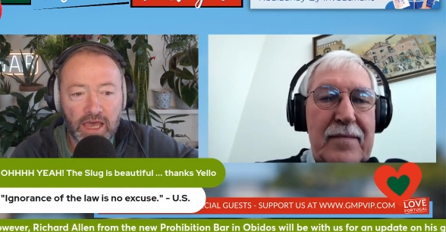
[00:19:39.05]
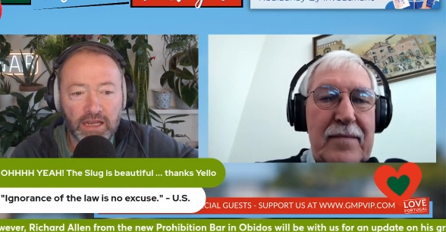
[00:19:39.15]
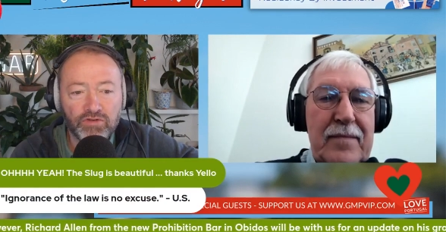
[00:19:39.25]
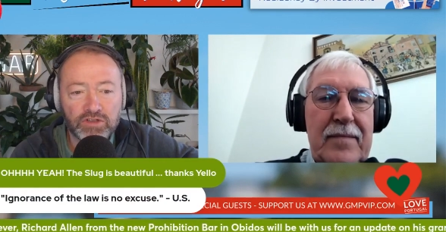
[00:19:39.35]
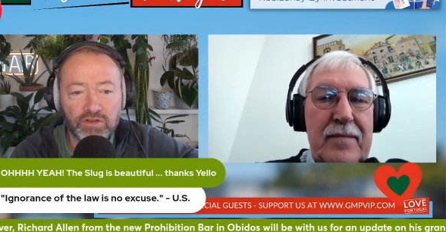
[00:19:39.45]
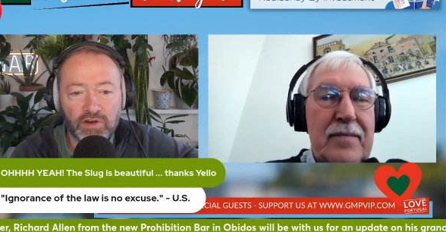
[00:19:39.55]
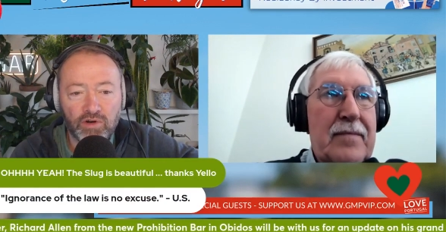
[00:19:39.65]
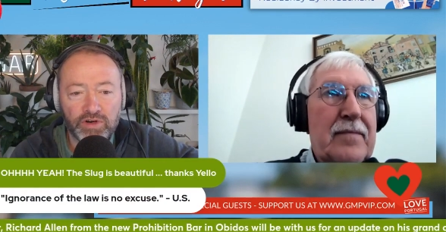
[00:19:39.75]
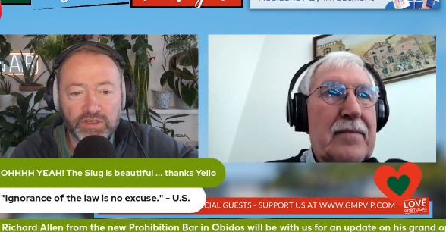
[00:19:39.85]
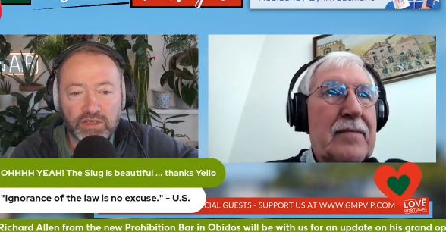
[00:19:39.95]
Speaker 1: Ignorance of the
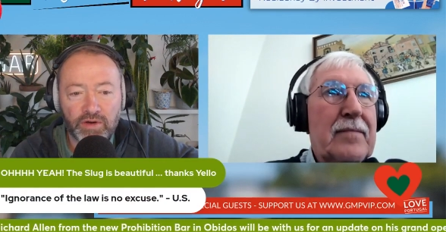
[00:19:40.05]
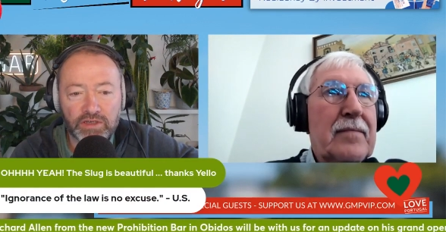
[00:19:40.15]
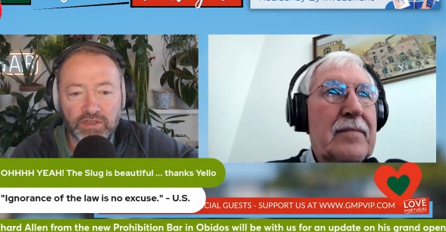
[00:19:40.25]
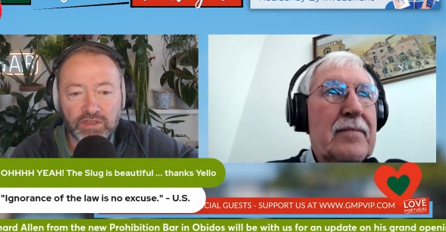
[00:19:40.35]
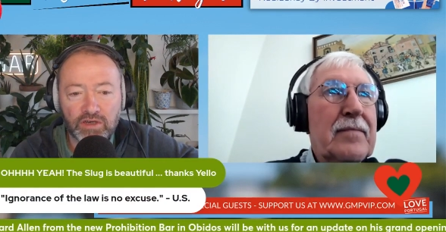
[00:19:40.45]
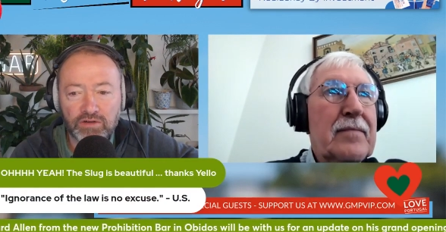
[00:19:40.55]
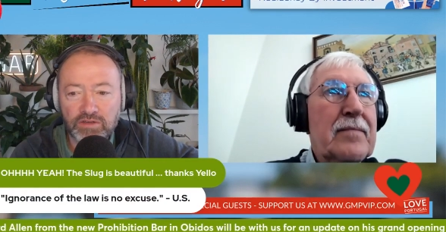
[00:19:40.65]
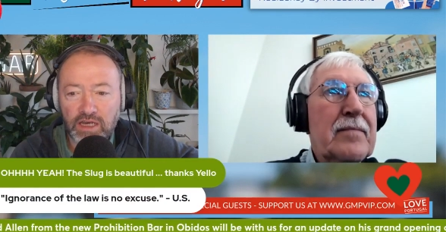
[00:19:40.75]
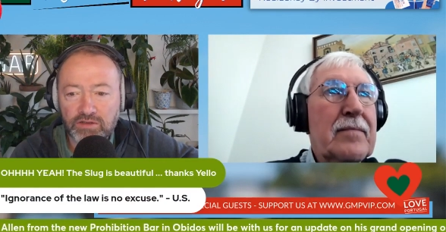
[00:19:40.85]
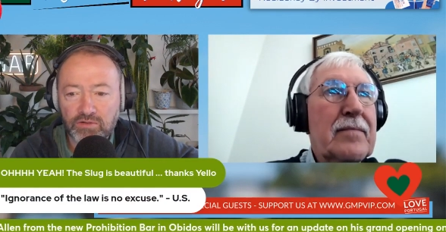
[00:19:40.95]
law is no
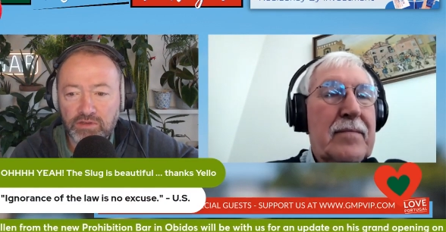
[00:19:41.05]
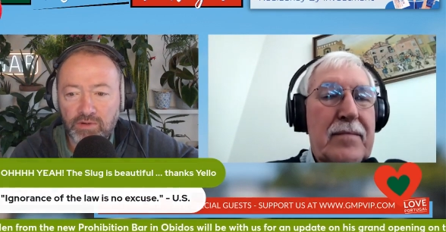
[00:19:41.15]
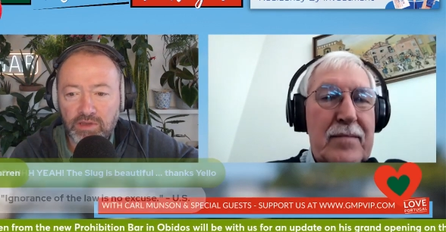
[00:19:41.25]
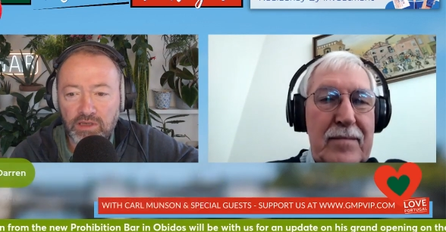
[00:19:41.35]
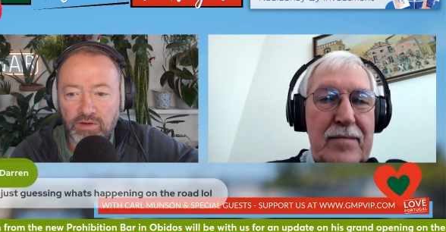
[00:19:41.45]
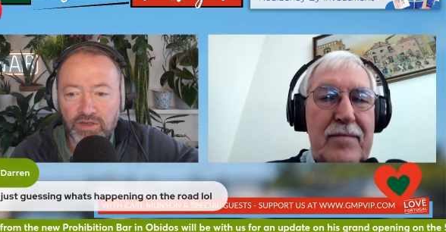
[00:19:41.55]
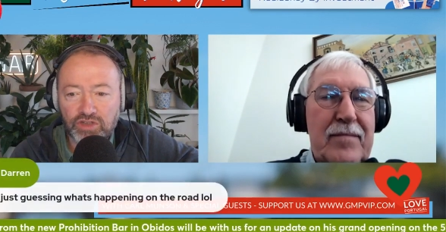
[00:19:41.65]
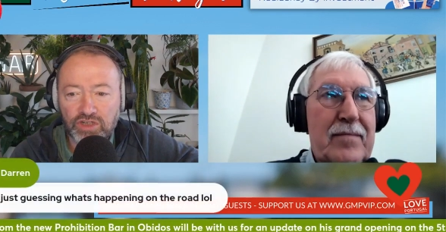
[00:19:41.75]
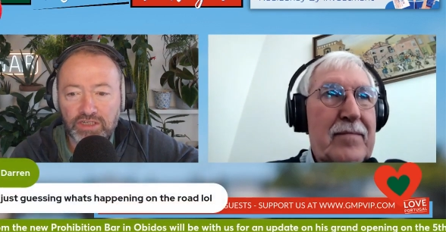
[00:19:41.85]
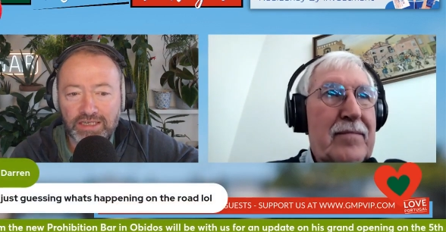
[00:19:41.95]
excuse. That's also in the US.
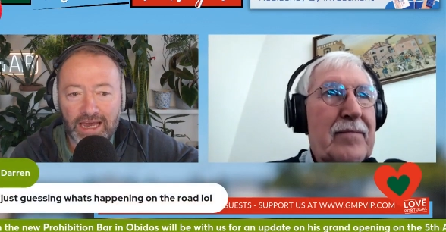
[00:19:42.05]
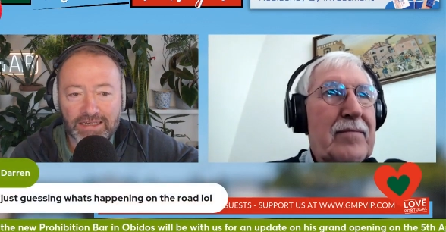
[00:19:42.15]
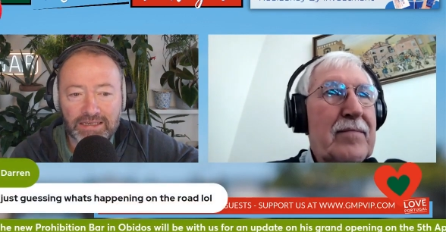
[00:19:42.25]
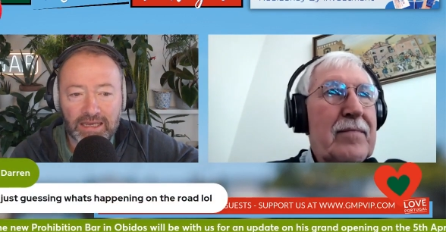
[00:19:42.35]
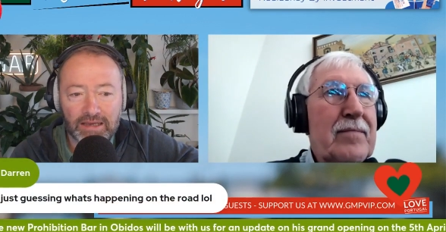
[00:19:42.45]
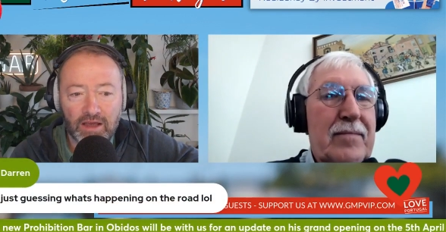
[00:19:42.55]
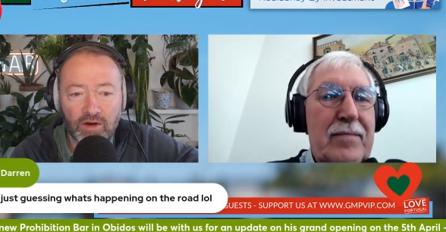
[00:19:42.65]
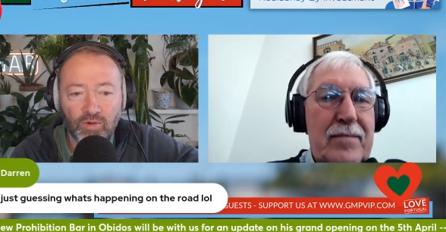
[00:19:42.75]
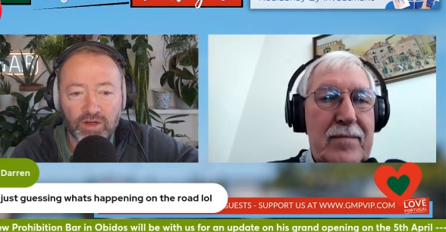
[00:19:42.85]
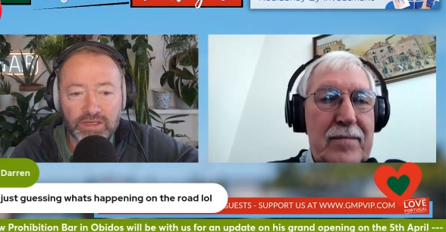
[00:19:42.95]
Just guessing
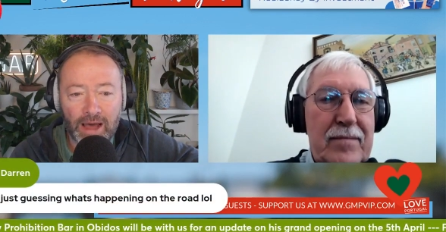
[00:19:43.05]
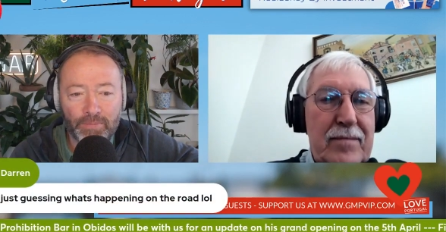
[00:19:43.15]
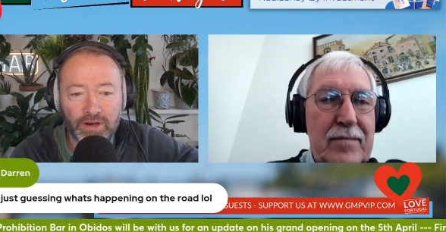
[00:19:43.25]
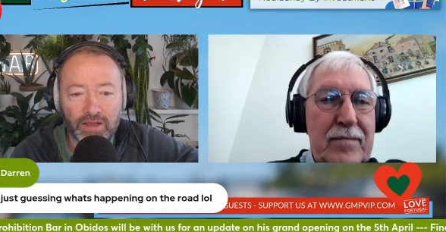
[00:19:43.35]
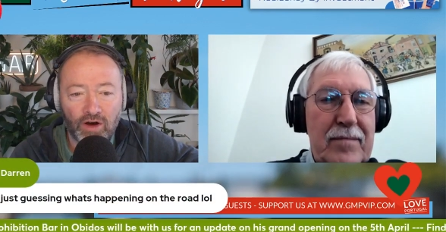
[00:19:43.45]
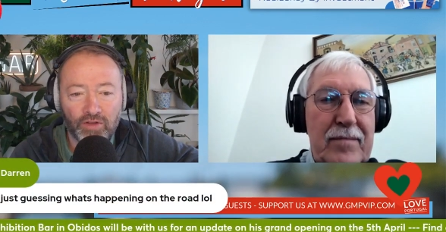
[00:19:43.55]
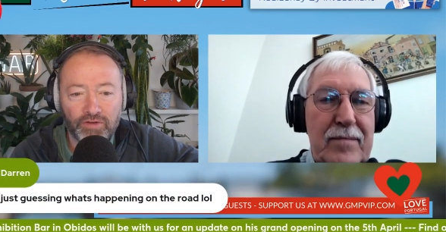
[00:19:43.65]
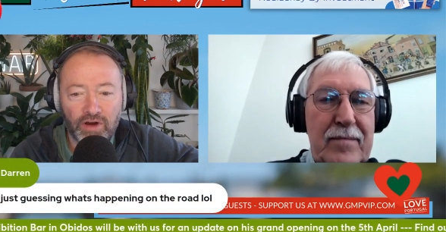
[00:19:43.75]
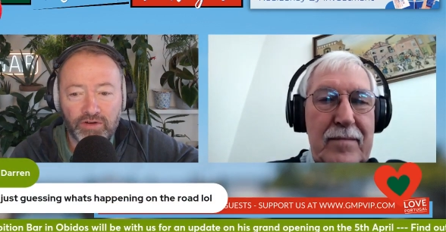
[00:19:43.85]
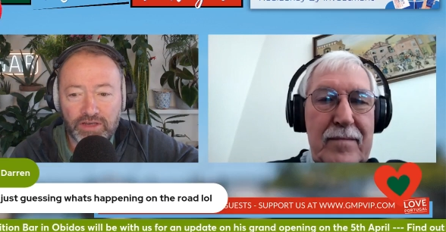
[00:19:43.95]
what's happening on
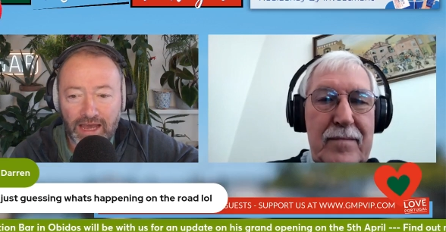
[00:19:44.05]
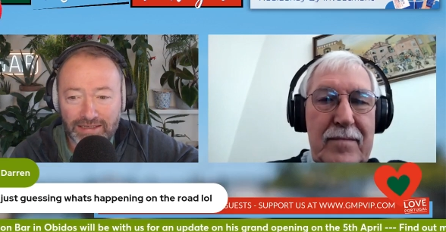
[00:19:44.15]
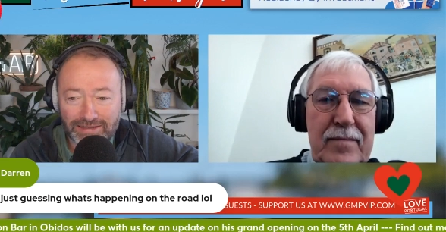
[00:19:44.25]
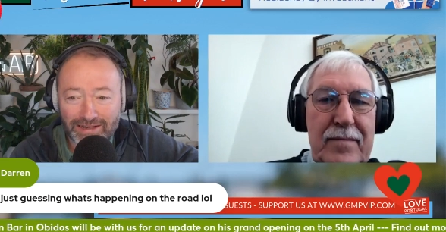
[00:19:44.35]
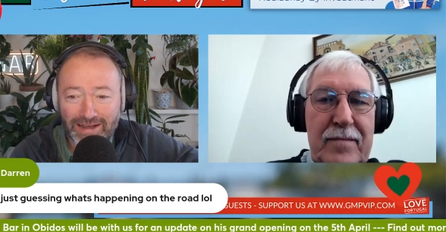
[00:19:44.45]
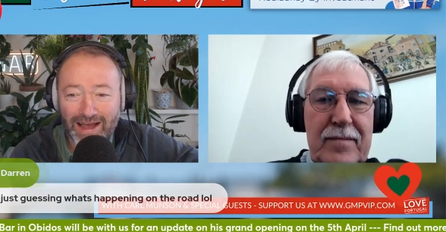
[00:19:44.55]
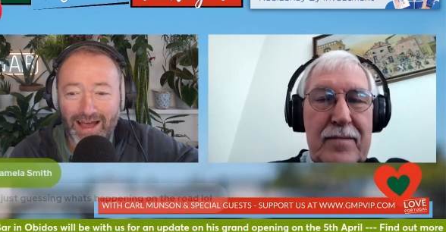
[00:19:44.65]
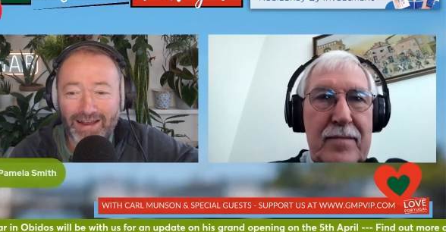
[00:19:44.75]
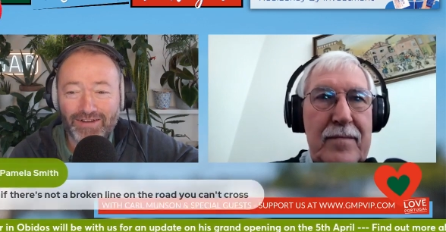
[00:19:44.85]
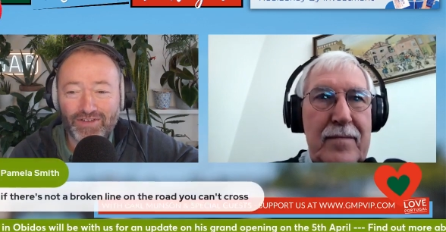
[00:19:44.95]
the road. Yes,
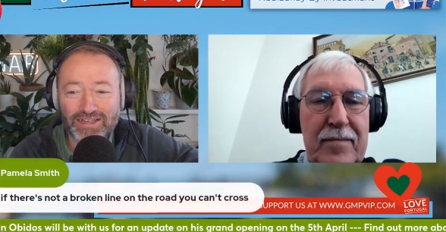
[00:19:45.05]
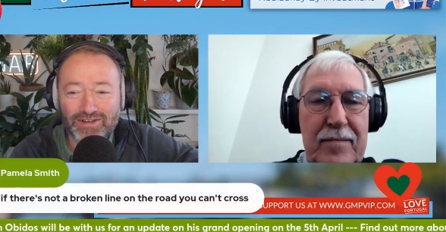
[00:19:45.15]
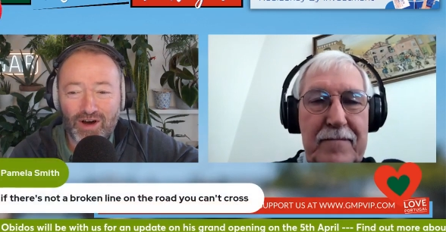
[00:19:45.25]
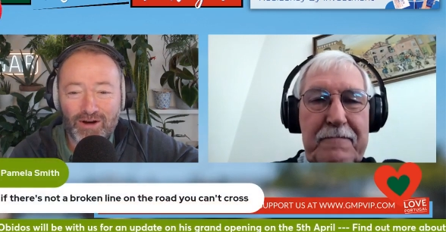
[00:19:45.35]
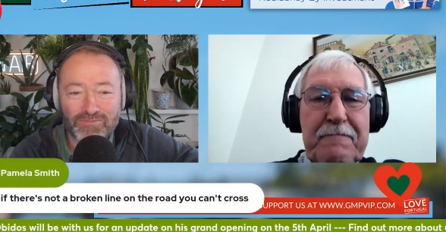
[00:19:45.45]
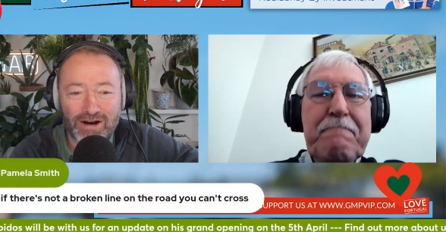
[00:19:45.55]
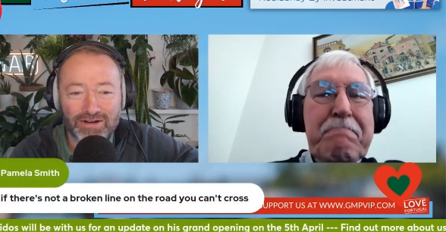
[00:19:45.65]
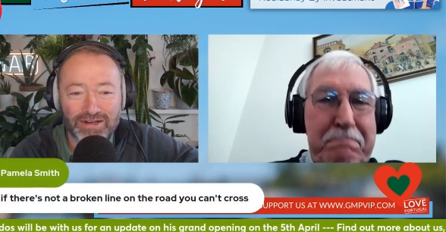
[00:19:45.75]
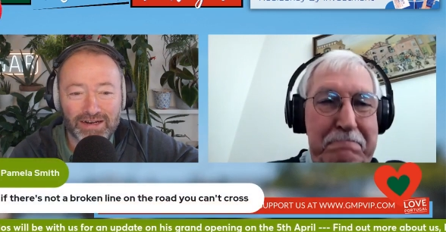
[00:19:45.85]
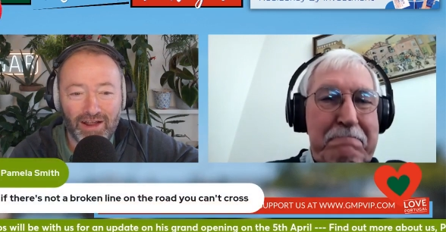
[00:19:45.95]
and if there's not a
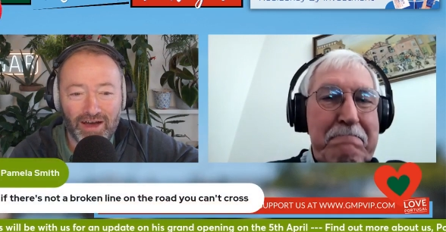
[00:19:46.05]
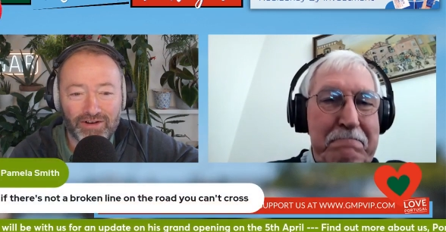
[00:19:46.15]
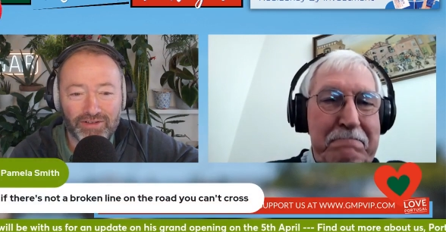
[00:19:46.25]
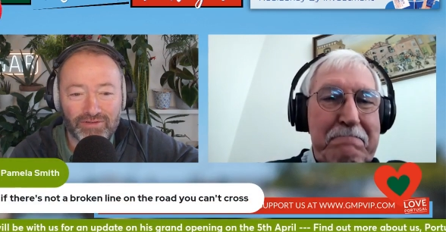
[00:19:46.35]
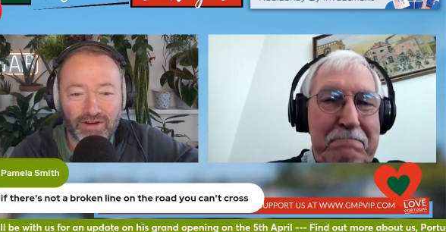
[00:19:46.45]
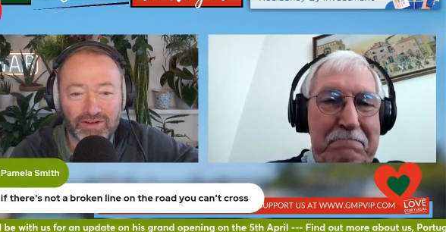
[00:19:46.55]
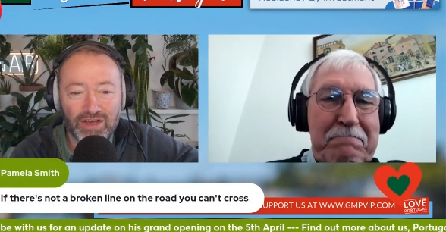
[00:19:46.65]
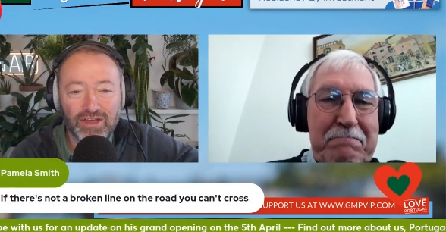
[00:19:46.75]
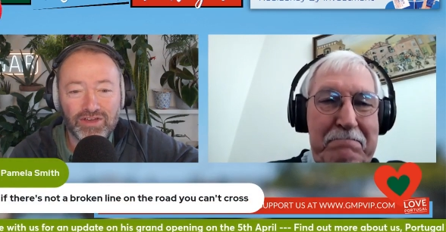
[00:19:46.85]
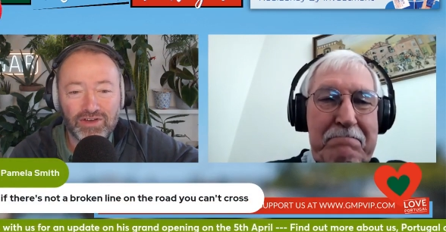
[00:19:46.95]
broken line on the road,
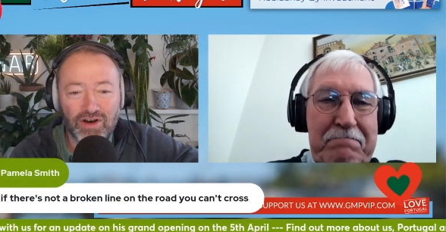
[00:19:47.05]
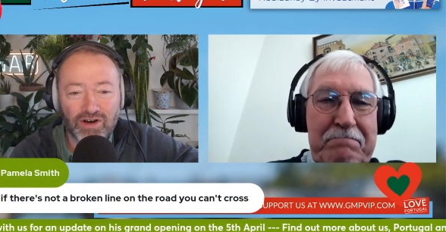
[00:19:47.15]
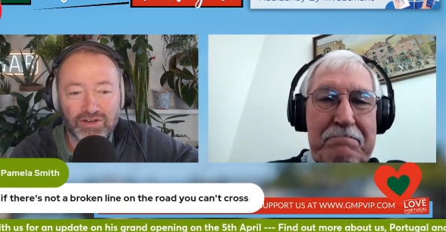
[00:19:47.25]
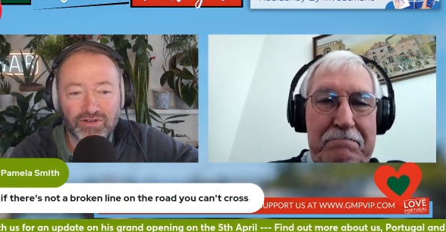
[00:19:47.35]
you can't